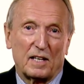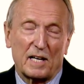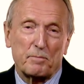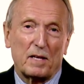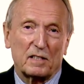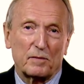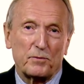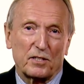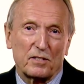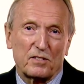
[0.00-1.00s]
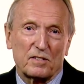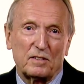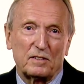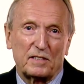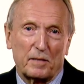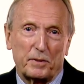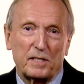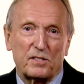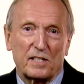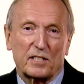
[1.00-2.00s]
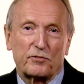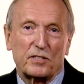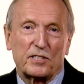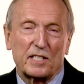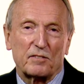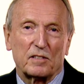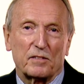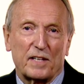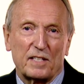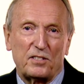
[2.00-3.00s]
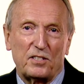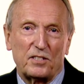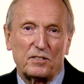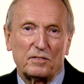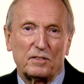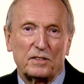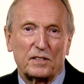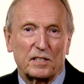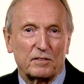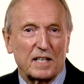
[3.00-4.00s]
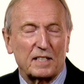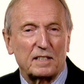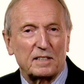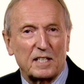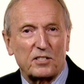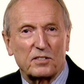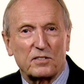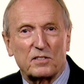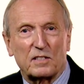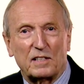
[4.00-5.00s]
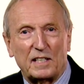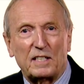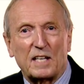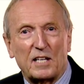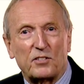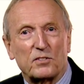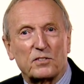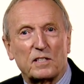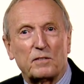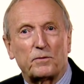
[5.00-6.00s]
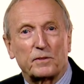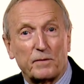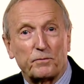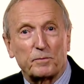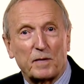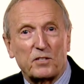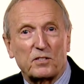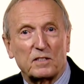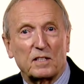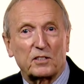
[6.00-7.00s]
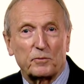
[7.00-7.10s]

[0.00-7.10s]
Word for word: I'm Malcolm Johnson, Deputy Secretary General of ITU, the United Nations lead agency for information and